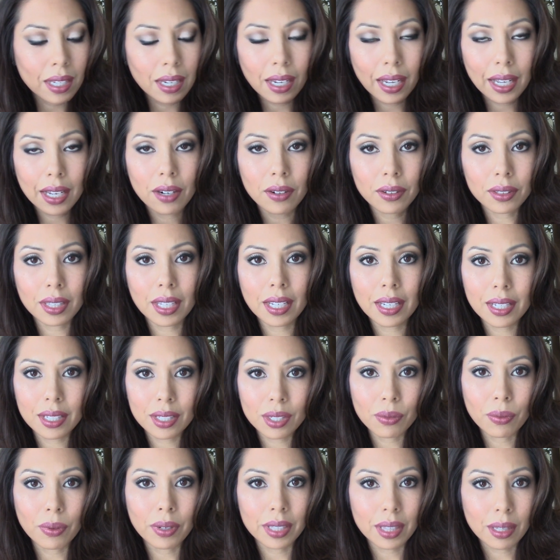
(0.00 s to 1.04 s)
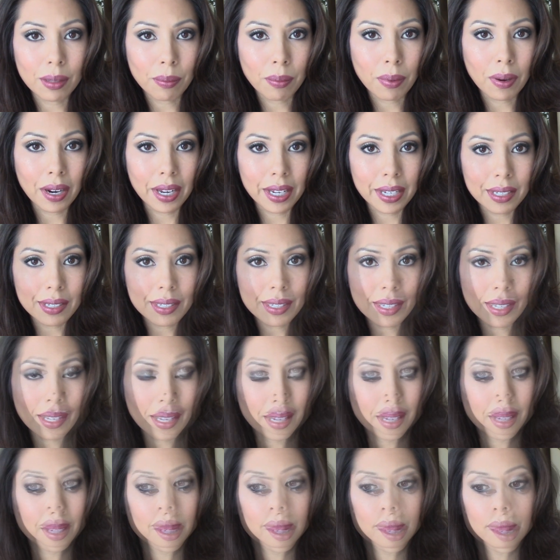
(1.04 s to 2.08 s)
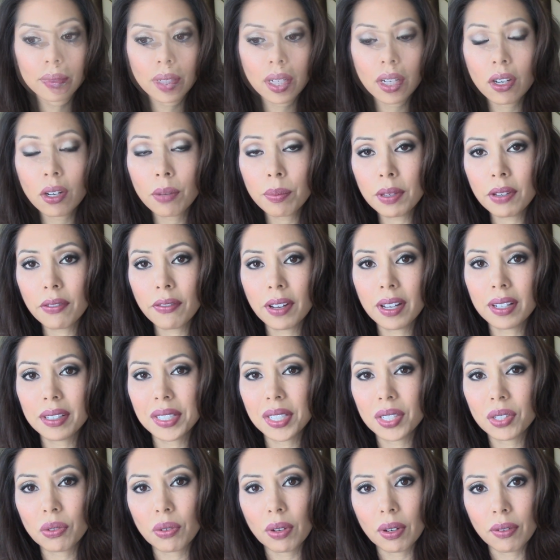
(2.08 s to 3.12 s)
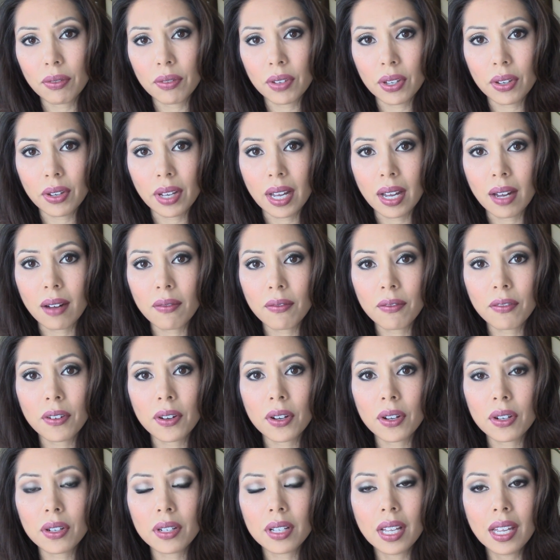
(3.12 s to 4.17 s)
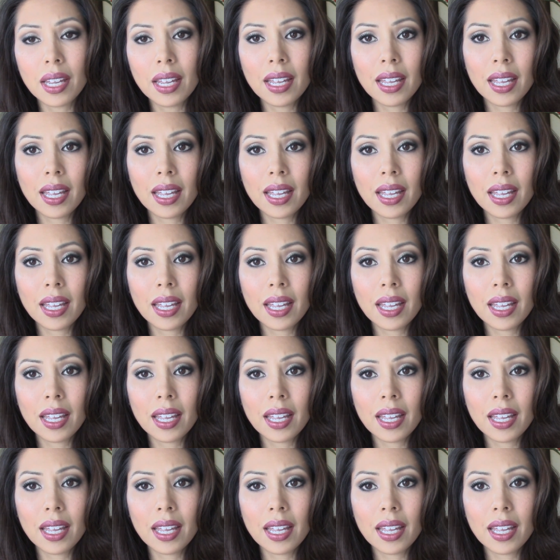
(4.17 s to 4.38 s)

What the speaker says: I don't think it's worth the price. I hope you found this review helpful,